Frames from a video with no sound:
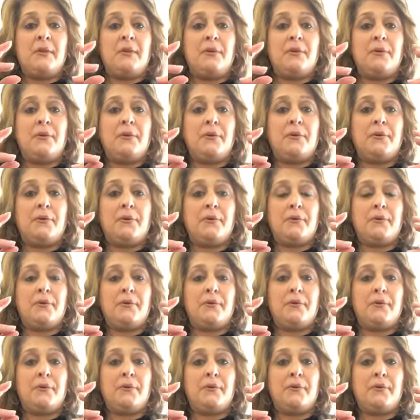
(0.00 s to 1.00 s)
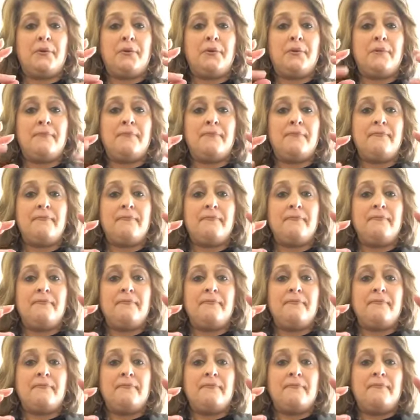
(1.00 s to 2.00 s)

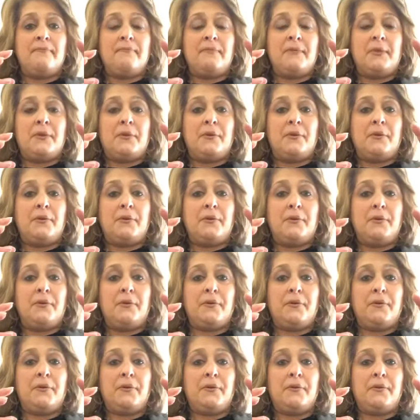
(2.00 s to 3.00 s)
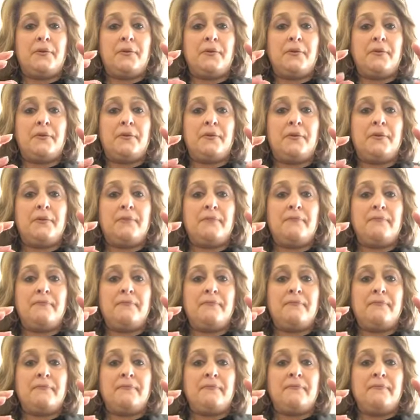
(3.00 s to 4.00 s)

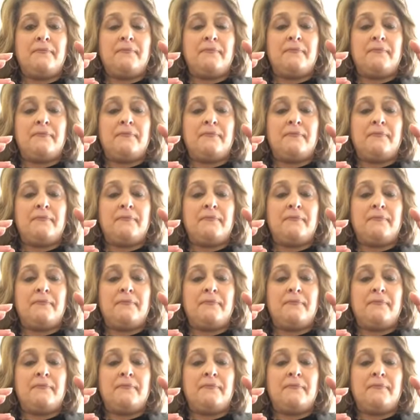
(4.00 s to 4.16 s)
Nothing is said.